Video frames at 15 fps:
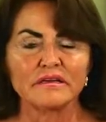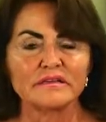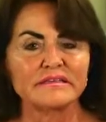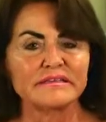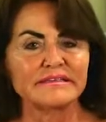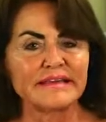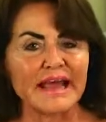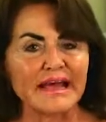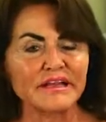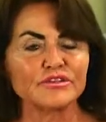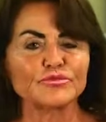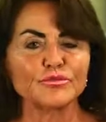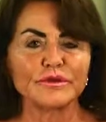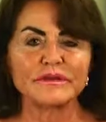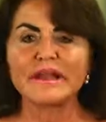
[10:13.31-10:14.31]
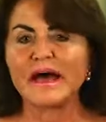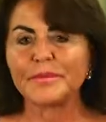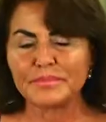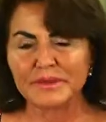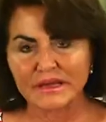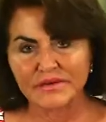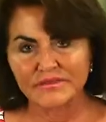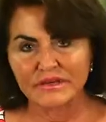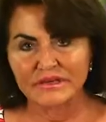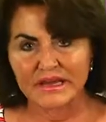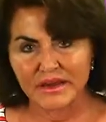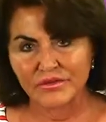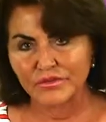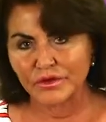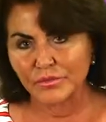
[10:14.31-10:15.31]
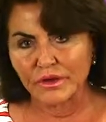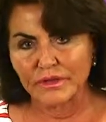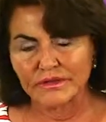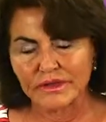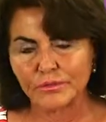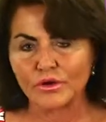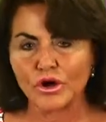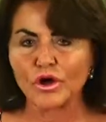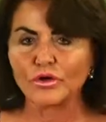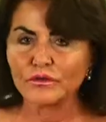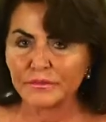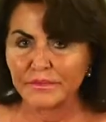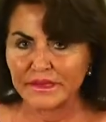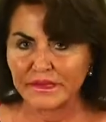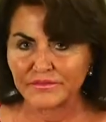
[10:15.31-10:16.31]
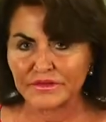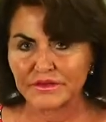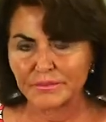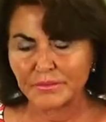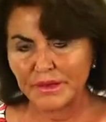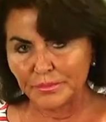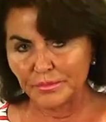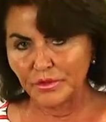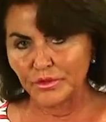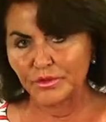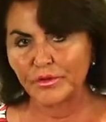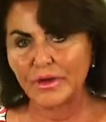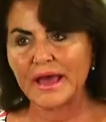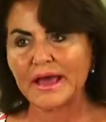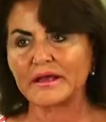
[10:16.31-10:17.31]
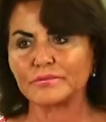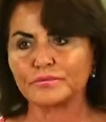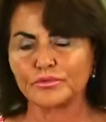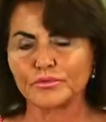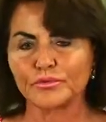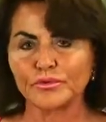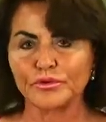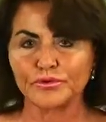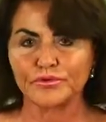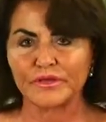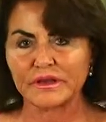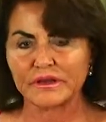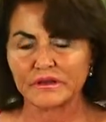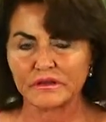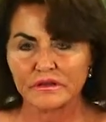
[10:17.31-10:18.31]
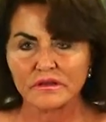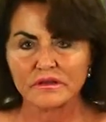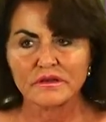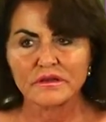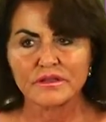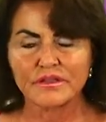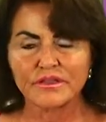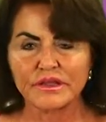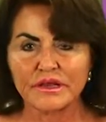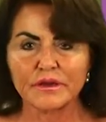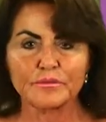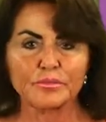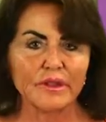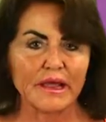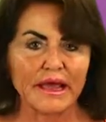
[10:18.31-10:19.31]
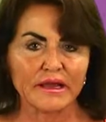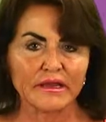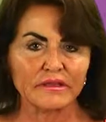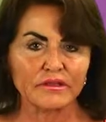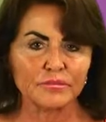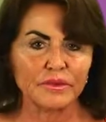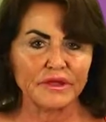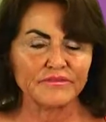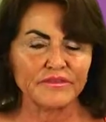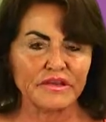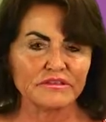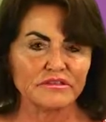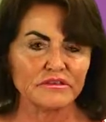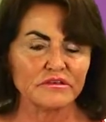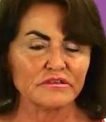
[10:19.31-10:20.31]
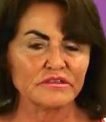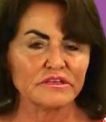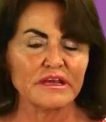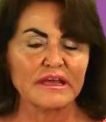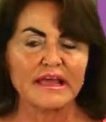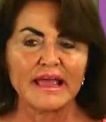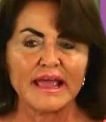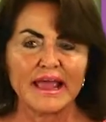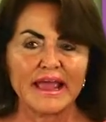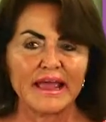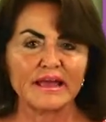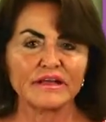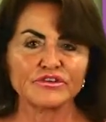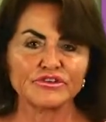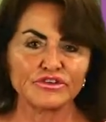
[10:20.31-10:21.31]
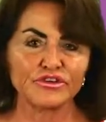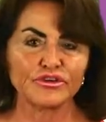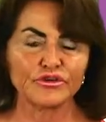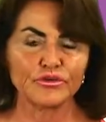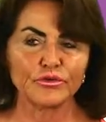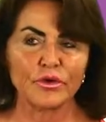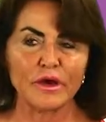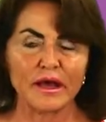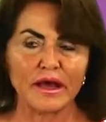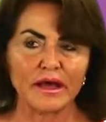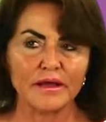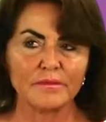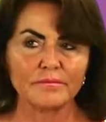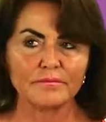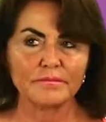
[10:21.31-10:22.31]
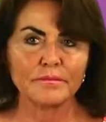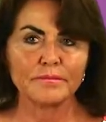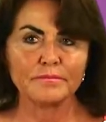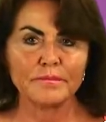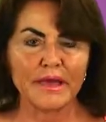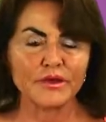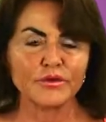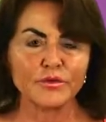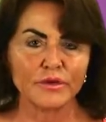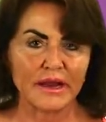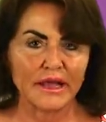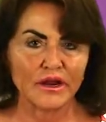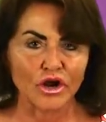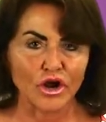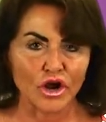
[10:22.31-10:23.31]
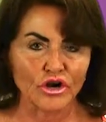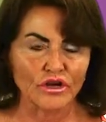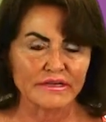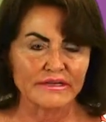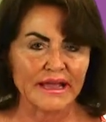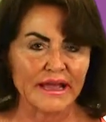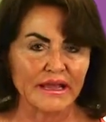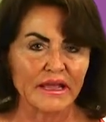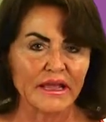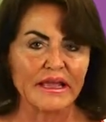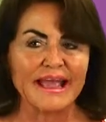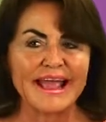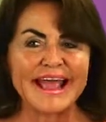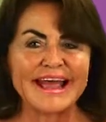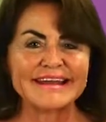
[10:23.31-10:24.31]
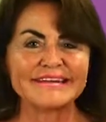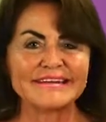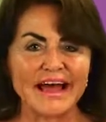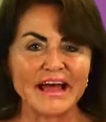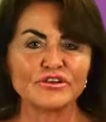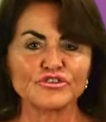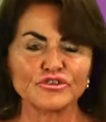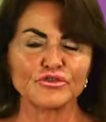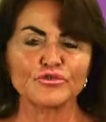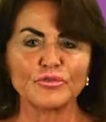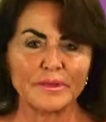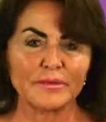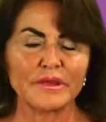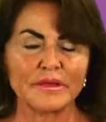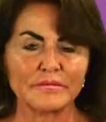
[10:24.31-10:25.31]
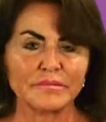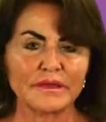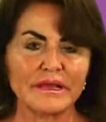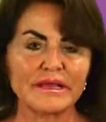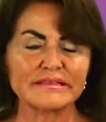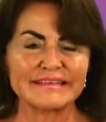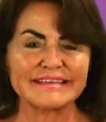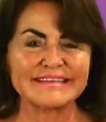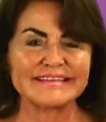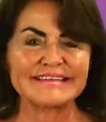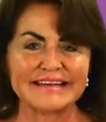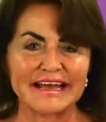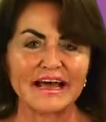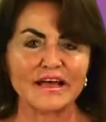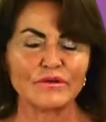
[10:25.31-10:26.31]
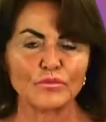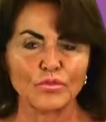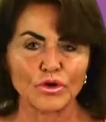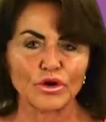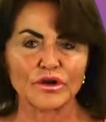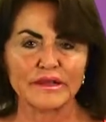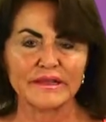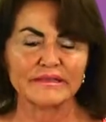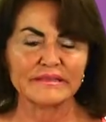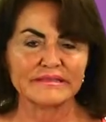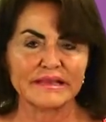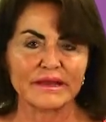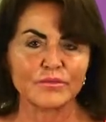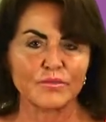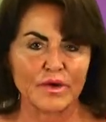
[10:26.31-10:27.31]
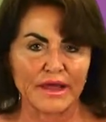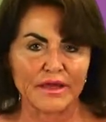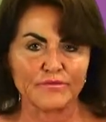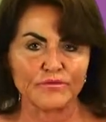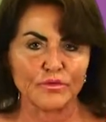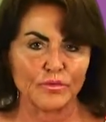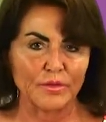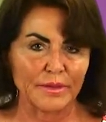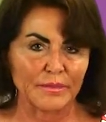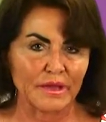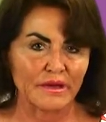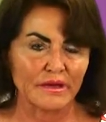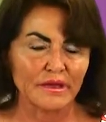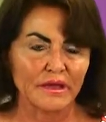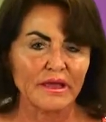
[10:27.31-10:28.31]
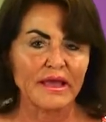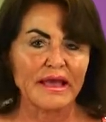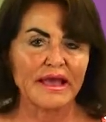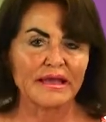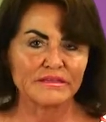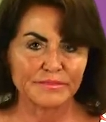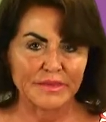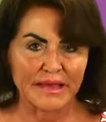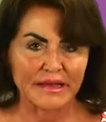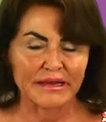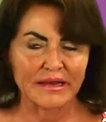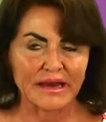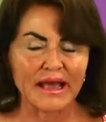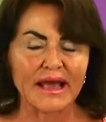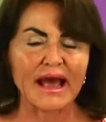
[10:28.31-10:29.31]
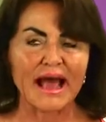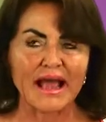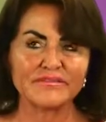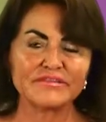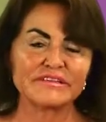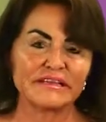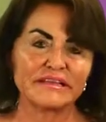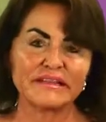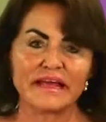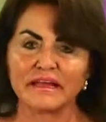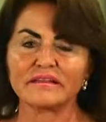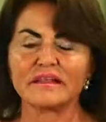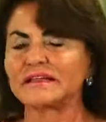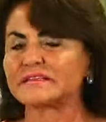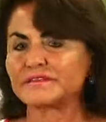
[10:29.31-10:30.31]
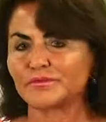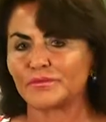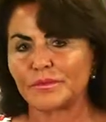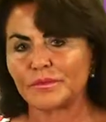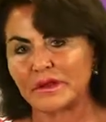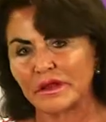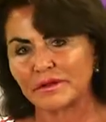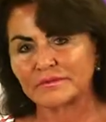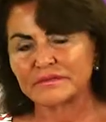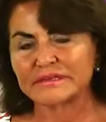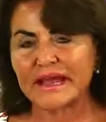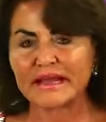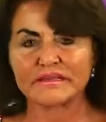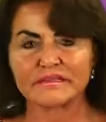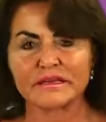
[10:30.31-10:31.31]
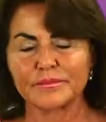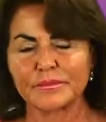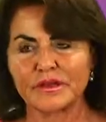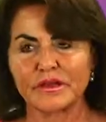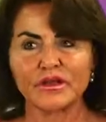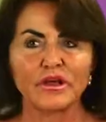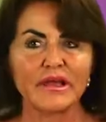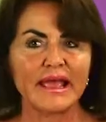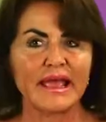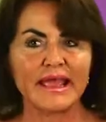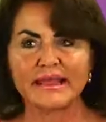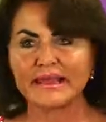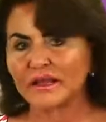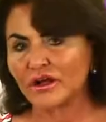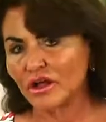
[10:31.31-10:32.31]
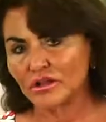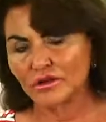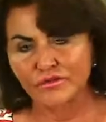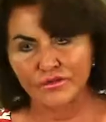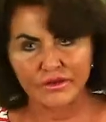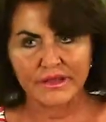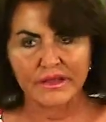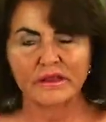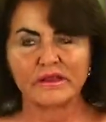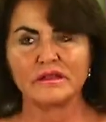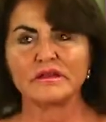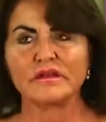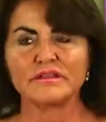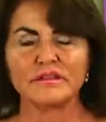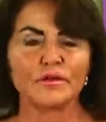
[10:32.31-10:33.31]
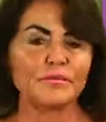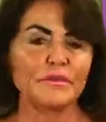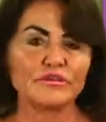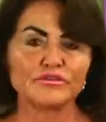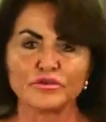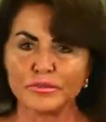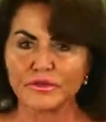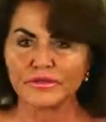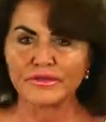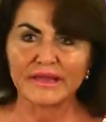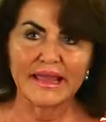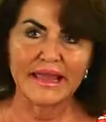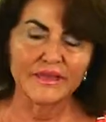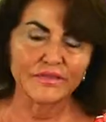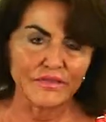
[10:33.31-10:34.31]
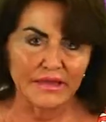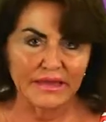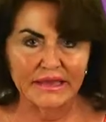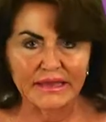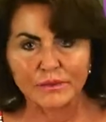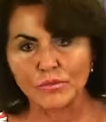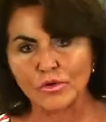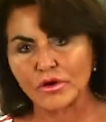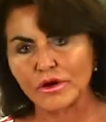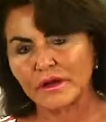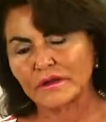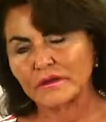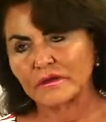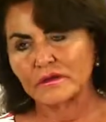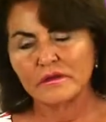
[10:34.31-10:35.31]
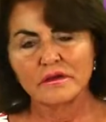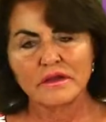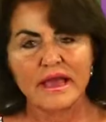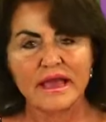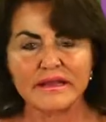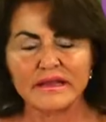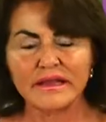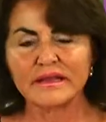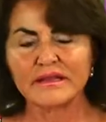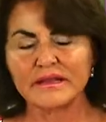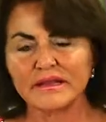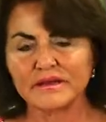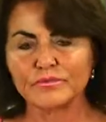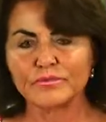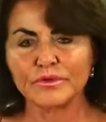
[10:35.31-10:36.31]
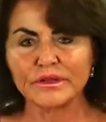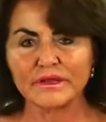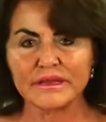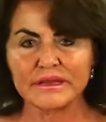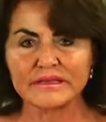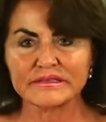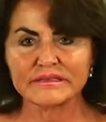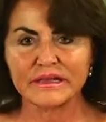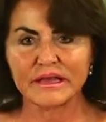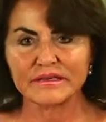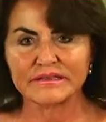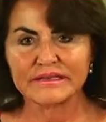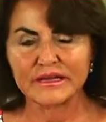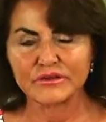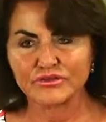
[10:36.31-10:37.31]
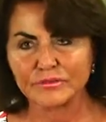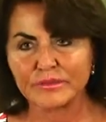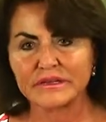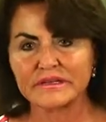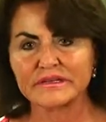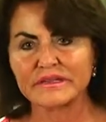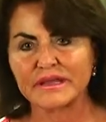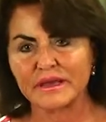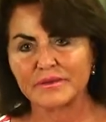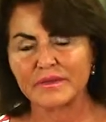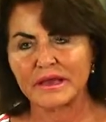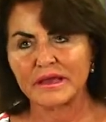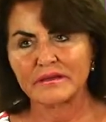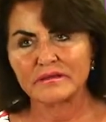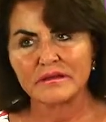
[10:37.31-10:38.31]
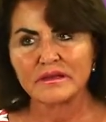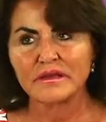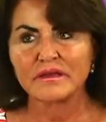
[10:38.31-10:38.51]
statins would not be given to everyone. They would only be given to people who had proven thick plaque in their blood vessels and to um, men who had had a heart attack, and not to women, because it did not work in the same way for women as men. And I've seen that. Lots of women on statins come in aching all over, and they, they're miserable, and they can't think anymore. And, and it, it really is a detriment to them. And